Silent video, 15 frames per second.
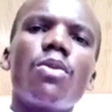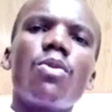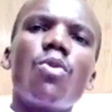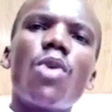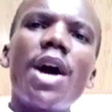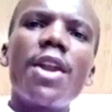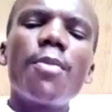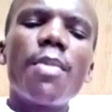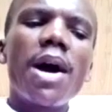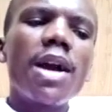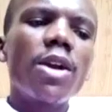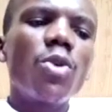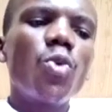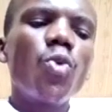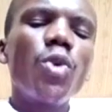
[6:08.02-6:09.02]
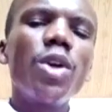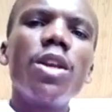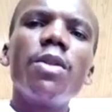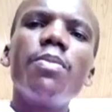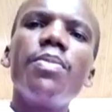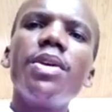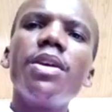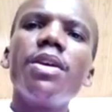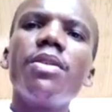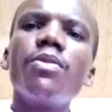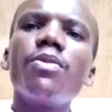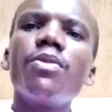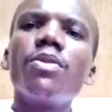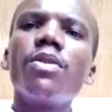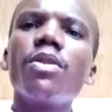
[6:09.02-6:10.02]
1 mark will be
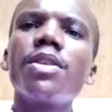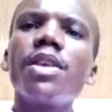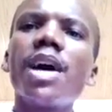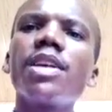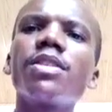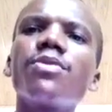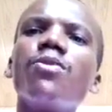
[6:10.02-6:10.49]
just